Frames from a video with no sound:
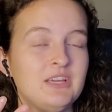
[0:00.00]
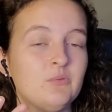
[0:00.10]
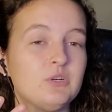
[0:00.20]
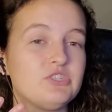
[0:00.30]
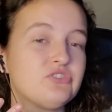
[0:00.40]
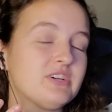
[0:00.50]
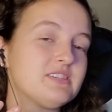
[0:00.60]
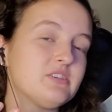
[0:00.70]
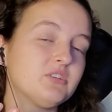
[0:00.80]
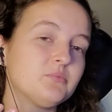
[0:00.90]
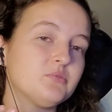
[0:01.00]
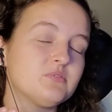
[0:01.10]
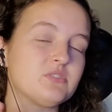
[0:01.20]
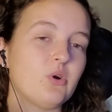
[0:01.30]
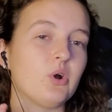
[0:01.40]
Whereas stressed
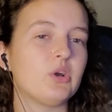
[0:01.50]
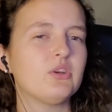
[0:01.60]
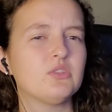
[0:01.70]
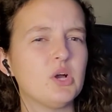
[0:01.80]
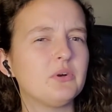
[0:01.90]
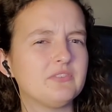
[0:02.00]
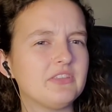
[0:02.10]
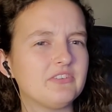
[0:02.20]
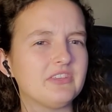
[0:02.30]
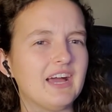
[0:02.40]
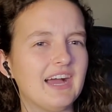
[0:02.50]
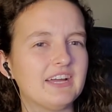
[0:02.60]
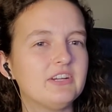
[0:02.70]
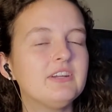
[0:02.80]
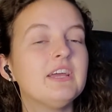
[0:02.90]
syllables are lower rather than
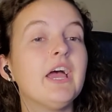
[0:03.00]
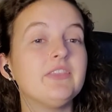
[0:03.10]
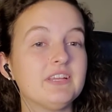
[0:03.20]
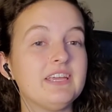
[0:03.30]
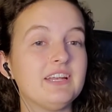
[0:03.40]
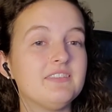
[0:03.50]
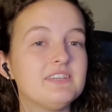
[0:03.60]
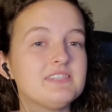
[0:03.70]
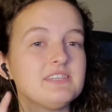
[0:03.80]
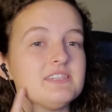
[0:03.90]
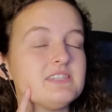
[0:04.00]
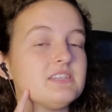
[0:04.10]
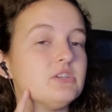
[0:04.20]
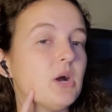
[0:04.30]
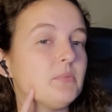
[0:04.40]
higher, and the key to this is to
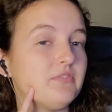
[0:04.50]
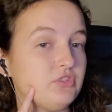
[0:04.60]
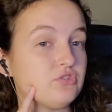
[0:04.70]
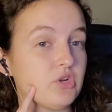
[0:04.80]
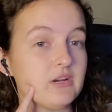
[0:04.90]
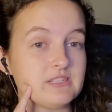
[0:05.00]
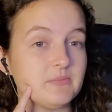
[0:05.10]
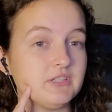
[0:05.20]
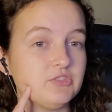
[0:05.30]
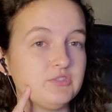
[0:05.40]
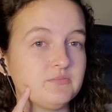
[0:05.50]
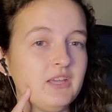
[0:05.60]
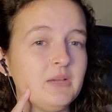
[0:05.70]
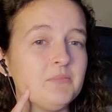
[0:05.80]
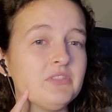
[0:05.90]
not moving your jaw as much.
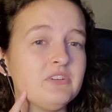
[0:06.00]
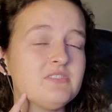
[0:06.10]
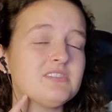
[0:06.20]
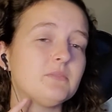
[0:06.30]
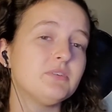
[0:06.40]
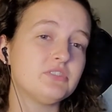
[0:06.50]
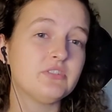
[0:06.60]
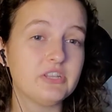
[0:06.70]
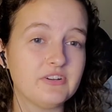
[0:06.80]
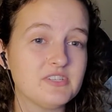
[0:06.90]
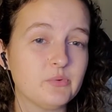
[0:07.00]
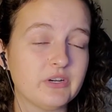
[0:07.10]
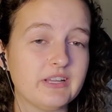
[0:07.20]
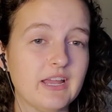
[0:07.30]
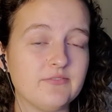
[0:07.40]
But there's a bunch of theories to where
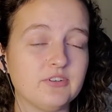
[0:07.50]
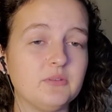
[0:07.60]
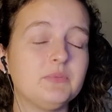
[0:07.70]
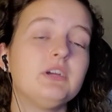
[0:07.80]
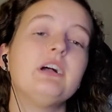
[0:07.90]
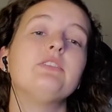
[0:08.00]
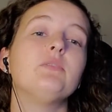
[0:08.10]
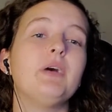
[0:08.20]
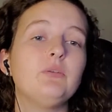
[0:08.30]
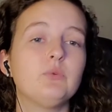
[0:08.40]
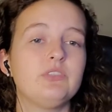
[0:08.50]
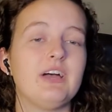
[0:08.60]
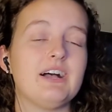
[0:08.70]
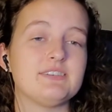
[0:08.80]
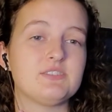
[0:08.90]
it came from. The main one that
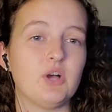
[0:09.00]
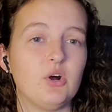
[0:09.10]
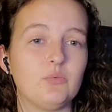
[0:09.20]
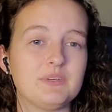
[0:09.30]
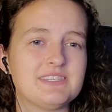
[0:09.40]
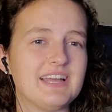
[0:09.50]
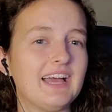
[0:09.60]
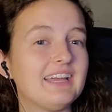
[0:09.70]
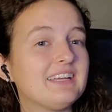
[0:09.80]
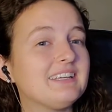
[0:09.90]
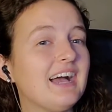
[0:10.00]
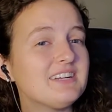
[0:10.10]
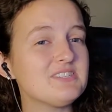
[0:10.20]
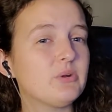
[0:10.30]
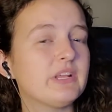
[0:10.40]
I saw was that it kind
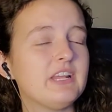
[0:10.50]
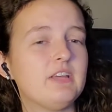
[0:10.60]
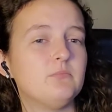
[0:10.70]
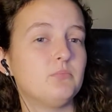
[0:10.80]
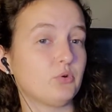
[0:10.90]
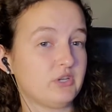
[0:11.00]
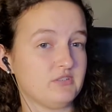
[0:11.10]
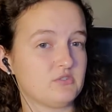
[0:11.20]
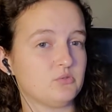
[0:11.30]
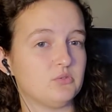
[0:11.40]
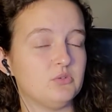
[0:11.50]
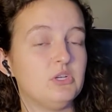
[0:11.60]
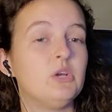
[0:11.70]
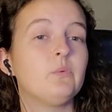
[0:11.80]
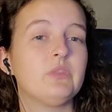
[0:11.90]
of started in boarding school,
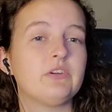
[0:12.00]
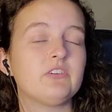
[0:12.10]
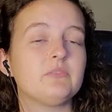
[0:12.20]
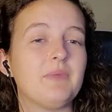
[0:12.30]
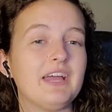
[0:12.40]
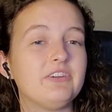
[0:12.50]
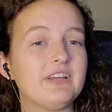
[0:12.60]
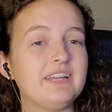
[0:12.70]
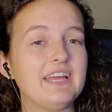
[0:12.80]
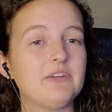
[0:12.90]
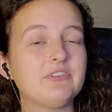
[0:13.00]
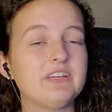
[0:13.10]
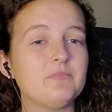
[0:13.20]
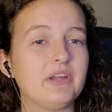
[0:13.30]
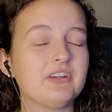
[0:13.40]
when they were migrating
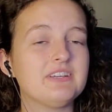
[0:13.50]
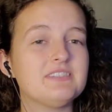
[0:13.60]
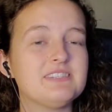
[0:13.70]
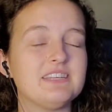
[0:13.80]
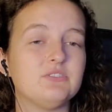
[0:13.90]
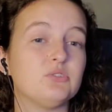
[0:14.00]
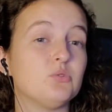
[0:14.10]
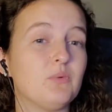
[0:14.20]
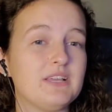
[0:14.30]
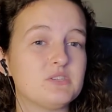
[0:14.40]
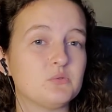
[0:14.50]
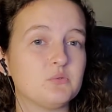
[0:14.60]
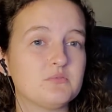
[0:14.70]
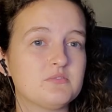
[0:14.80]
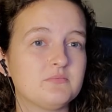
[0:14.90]
African Americans into white
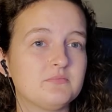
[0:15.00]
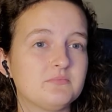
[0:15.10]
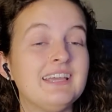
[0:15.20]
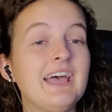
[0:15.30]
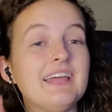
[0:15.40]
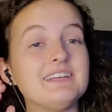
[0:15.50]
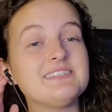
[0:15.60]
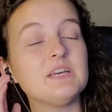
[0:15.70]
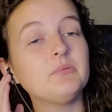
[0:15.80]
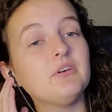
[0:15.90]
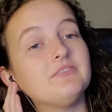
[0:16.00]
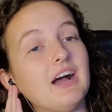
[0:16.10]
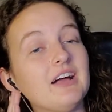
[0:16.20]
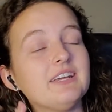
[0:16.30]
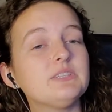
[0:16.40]
schools. An example of
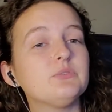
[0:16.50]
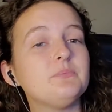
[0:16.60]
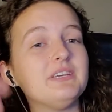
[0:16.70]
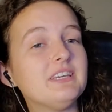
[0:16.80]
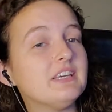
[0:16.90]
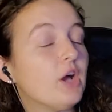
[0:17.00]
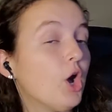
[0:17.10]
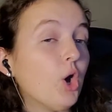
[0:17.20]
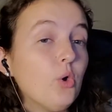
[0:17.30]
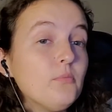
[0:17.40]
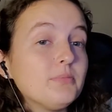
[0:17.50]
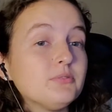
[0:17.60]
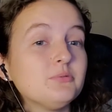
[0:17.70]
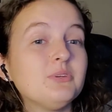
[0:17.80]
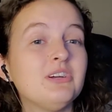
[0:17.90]
dialect would be ope,
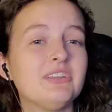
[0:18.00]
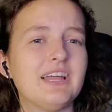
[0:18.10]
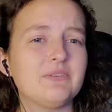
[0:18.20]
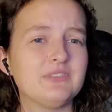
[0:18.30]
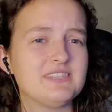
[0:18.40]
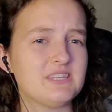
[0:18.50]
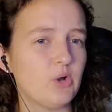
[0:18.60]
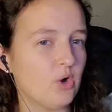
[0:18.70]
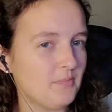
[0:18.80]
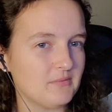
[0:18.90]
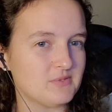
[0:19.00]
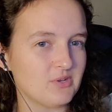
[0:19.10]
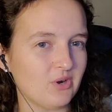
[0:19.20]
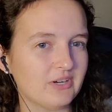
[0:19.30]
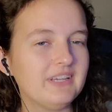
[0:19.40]
like when they say ope, I'm
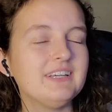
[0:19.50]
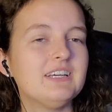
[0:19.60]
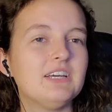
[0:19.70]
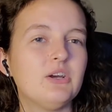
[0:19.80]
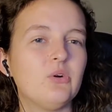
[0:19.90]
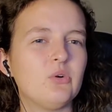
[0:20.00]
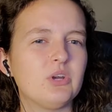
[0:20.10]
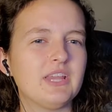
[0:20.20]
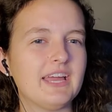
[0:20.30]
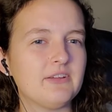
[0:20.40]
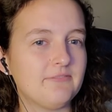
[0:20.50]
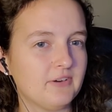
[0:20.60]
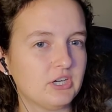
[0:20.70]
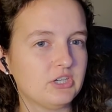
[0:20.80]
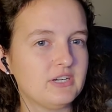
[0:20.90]
sorry, or like
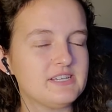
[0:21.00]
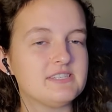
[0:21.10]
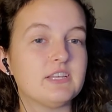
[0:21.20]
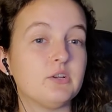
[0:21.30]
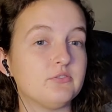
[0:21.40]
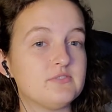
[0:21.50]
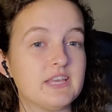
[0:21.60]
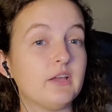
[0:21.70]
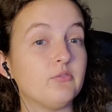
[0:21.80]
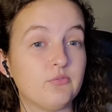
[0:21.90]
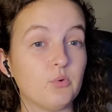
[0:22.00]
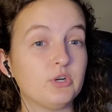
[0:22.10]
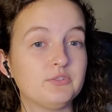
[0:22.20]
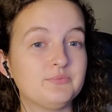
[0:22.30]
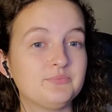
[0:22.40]
fur instead of saying for.